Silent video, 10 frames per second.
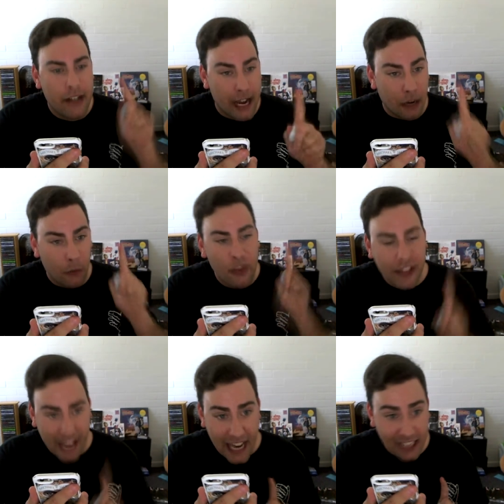Now, with the
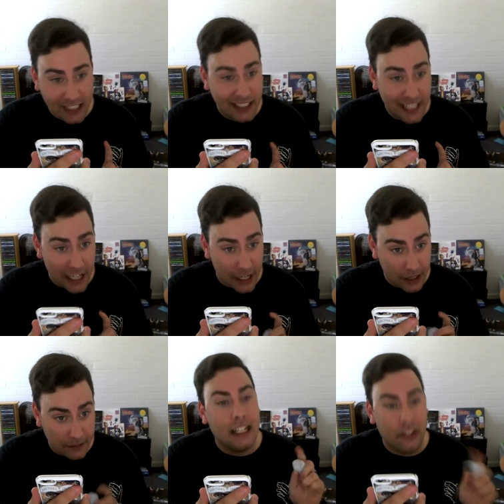cake tin,
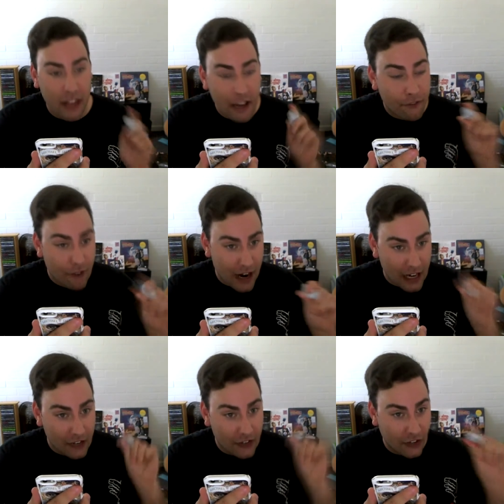is that
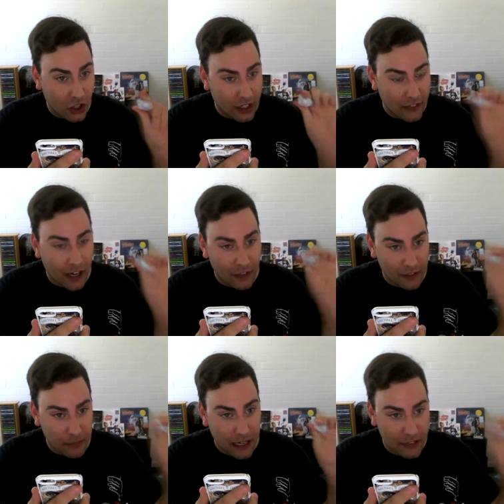fine to go in the oven by